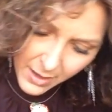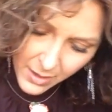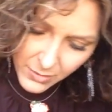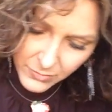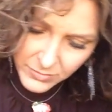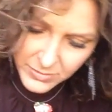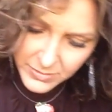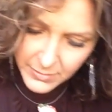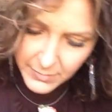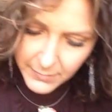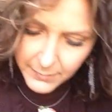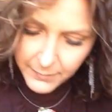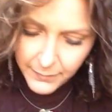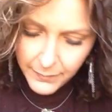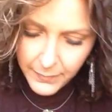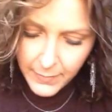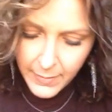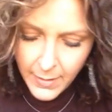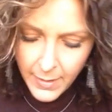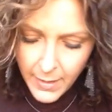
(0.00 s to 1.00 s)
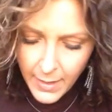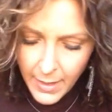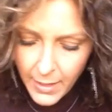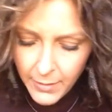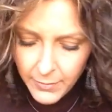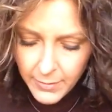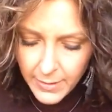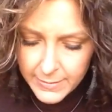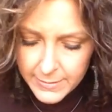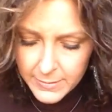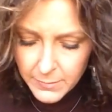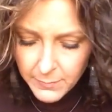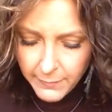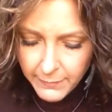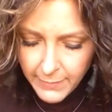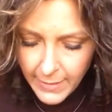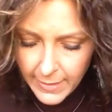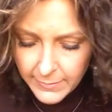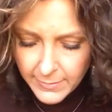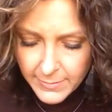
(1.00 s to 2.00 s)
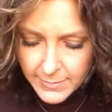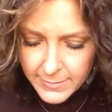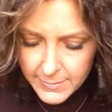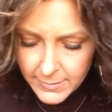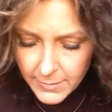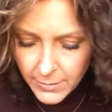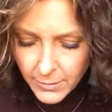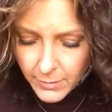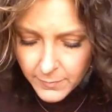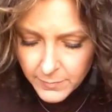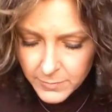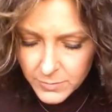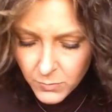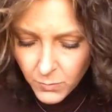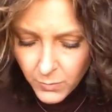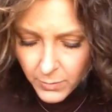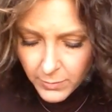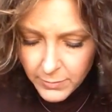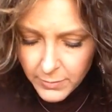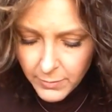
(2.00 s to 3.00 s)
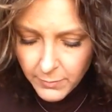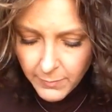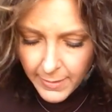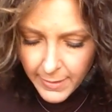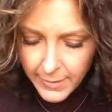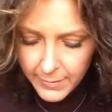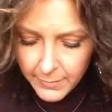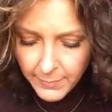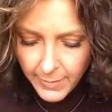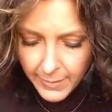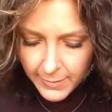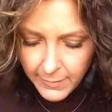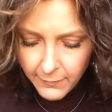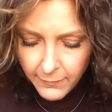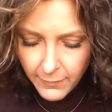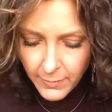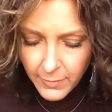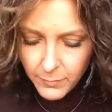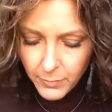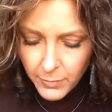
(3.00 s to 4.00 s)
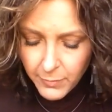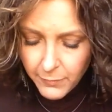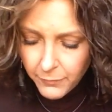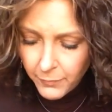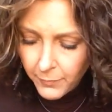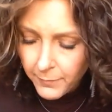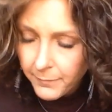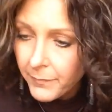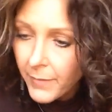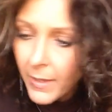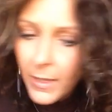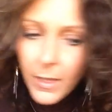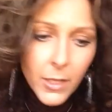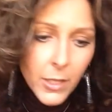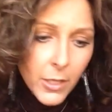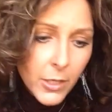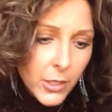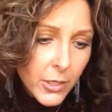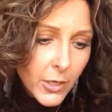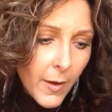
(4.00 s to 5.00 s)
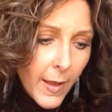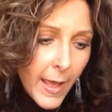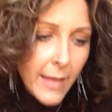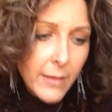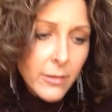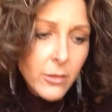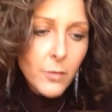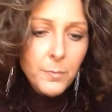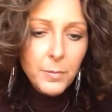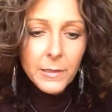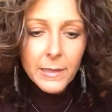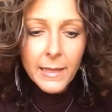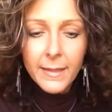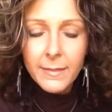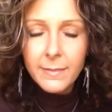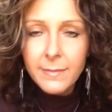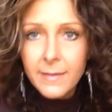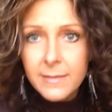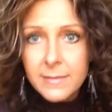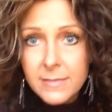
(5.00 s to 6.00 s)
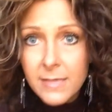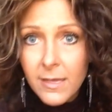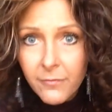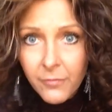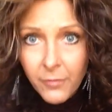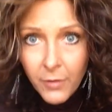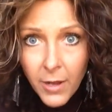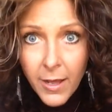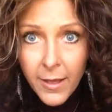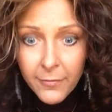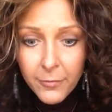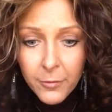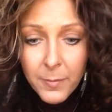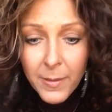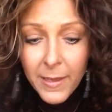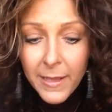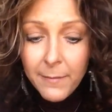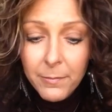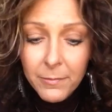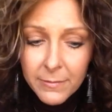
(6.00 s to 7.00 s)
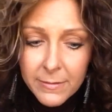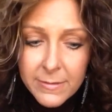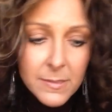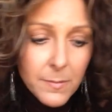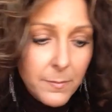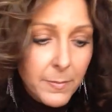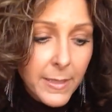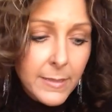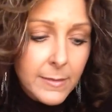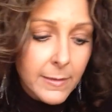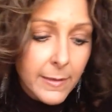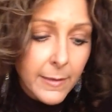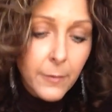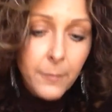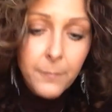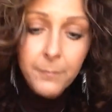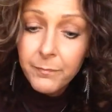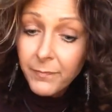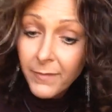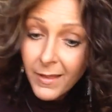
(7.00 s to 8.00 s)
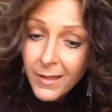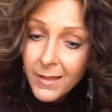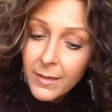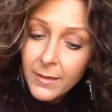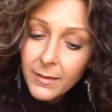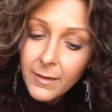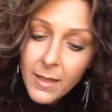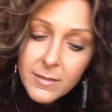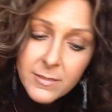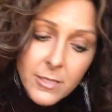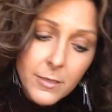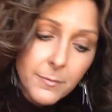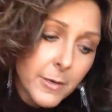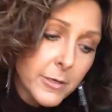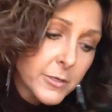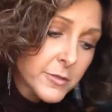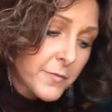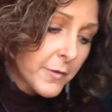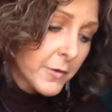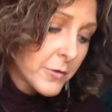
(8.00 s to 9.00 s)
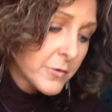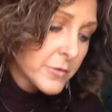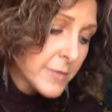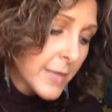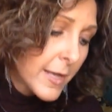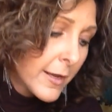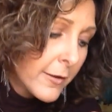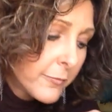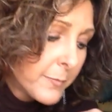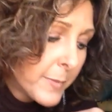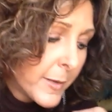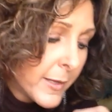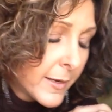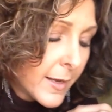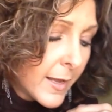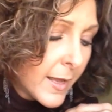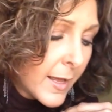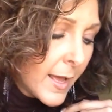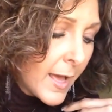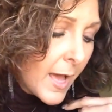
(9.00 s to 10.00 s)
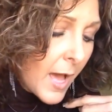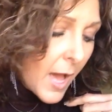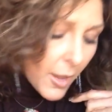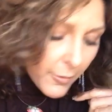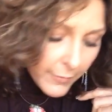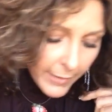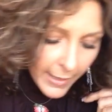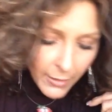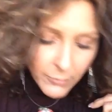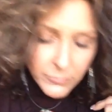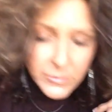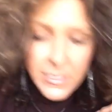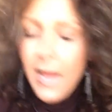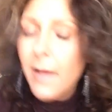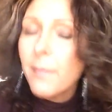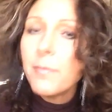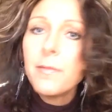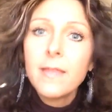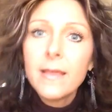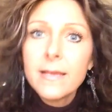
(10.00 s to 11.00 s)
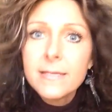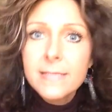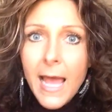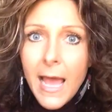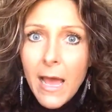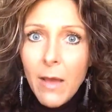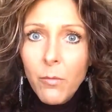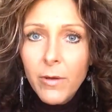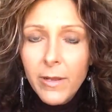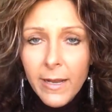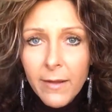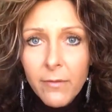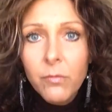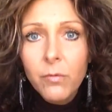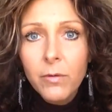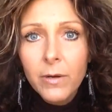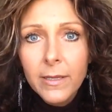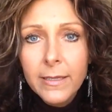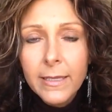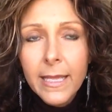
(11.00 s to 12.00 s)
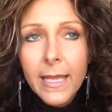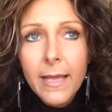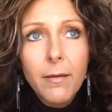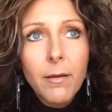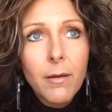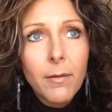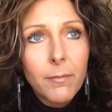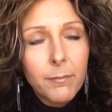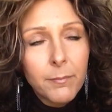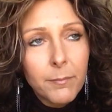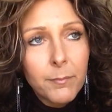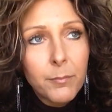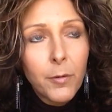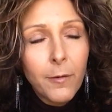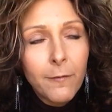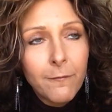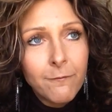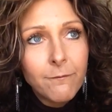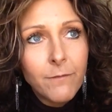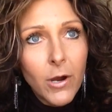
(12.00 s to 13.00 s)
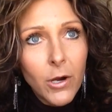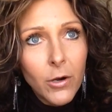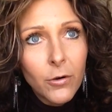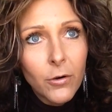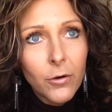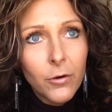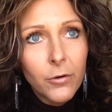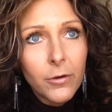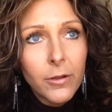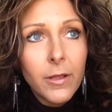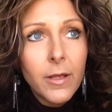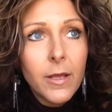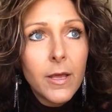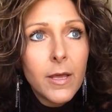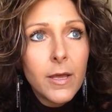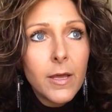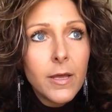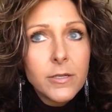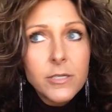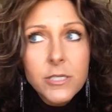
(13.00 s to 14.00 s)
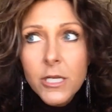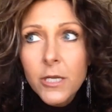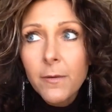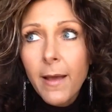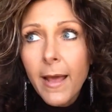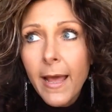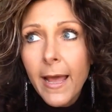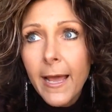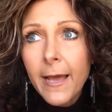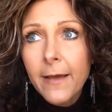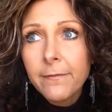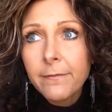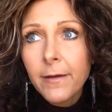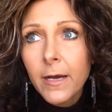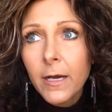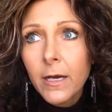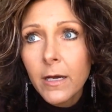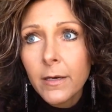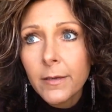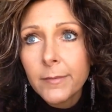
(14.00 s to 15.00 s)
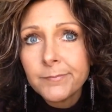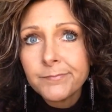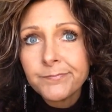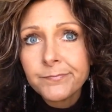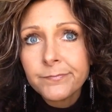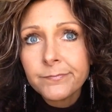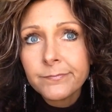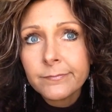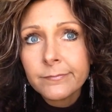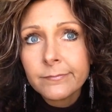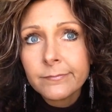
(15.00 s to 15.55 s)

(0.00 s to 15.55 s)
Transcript: awesome. Okay, so we've got the soup. Swirl it around and make it very beautiful. You know, how you plate things up for other people is a big deal. Not so much for yourself, but... Okay, on top of this, I would have really preferred to have um,